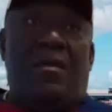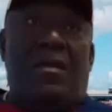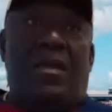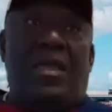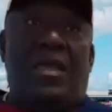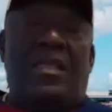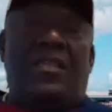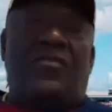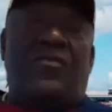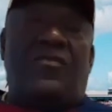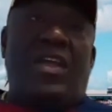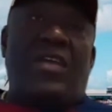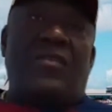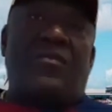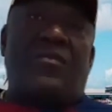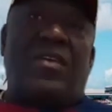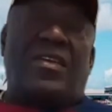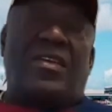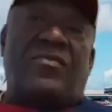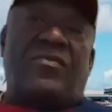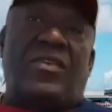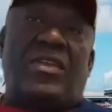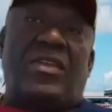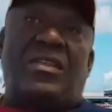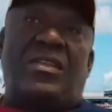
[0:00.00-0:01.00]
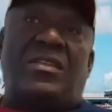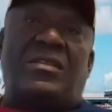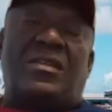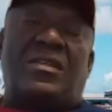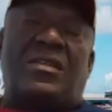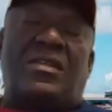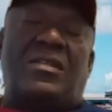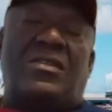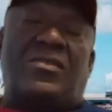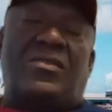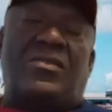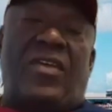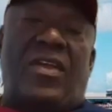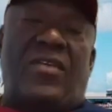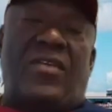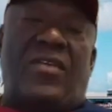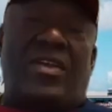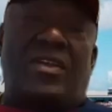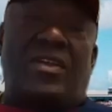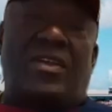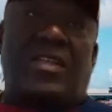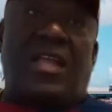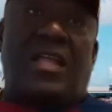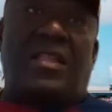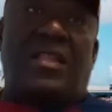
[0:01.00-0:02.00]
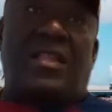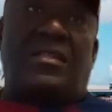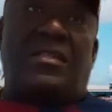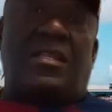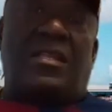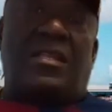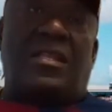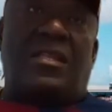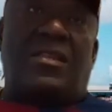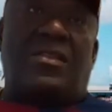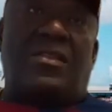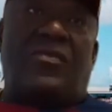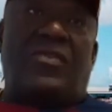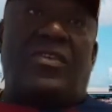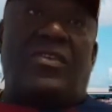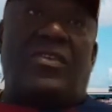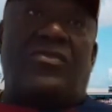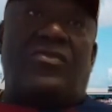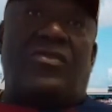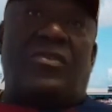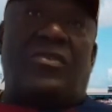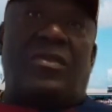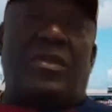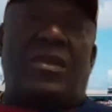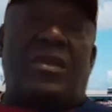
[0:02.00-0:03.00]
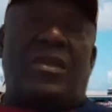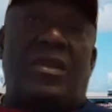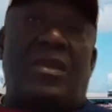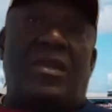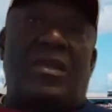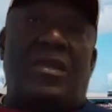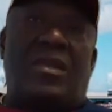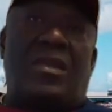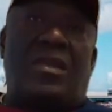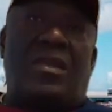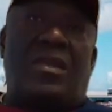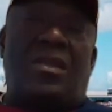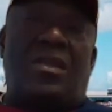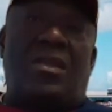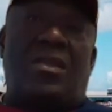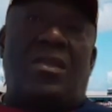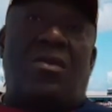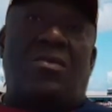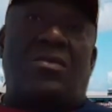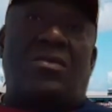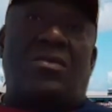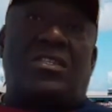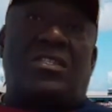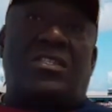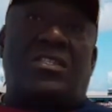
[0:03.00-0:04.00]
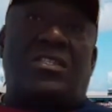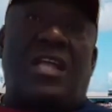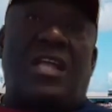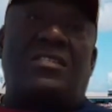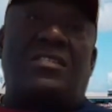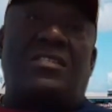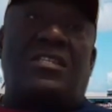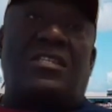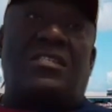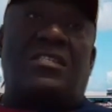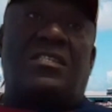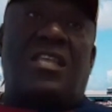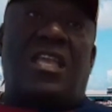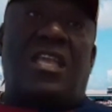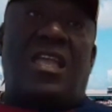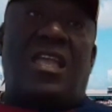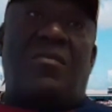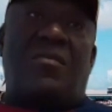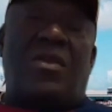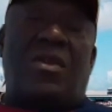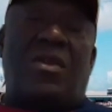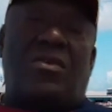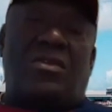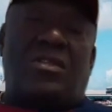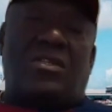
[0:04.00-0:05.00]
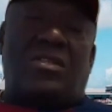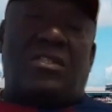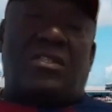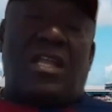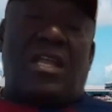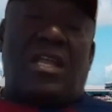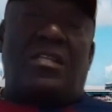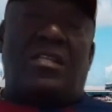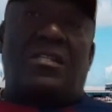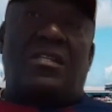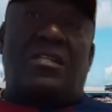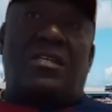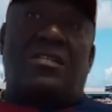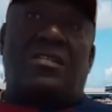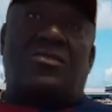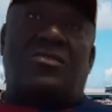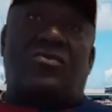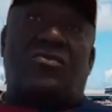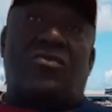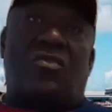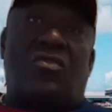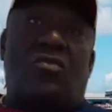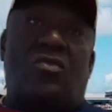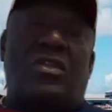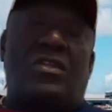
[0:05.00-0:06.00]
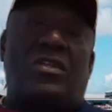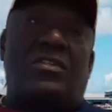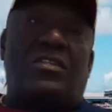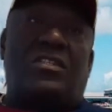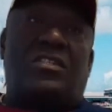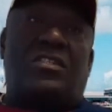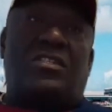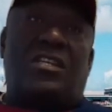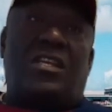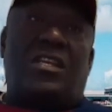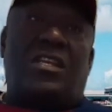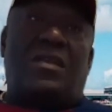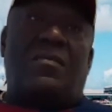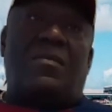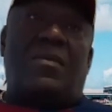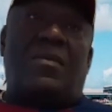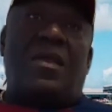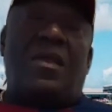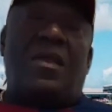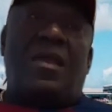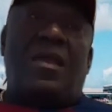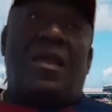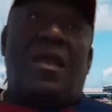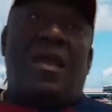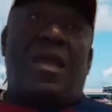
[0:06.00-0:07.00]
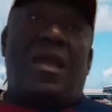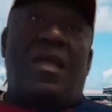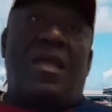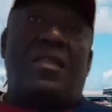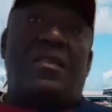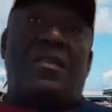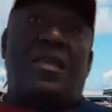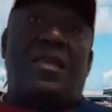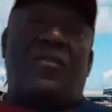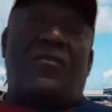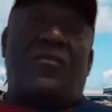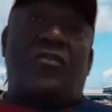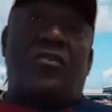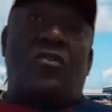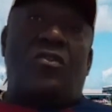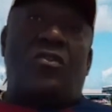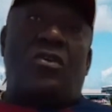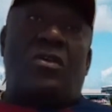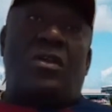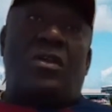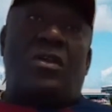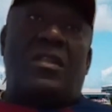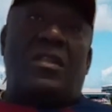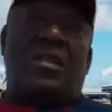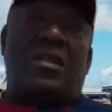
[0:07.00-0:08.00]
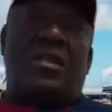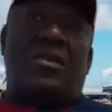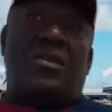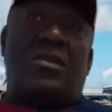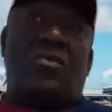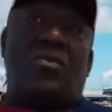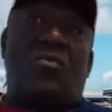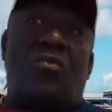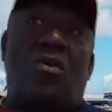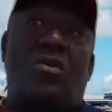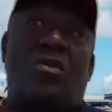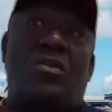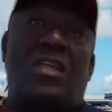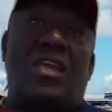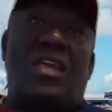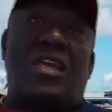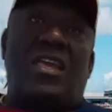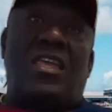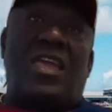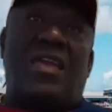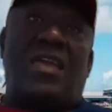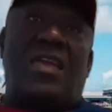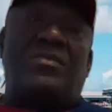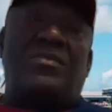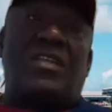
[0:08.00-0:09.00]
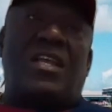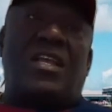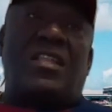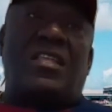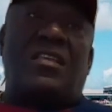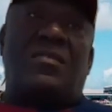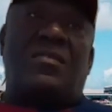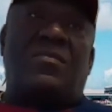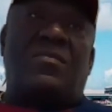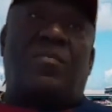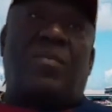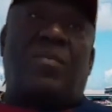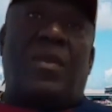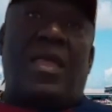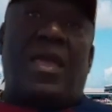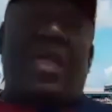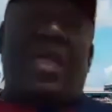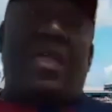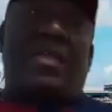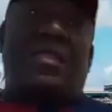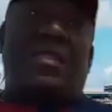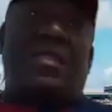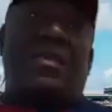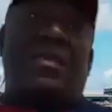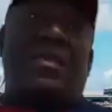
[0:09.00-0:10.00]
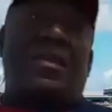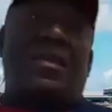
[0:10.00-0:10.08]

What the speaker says: He's very, very, he's a very, very talented individual. He understands his game. He understands his role in the team. And if you look at the one-day games that he's played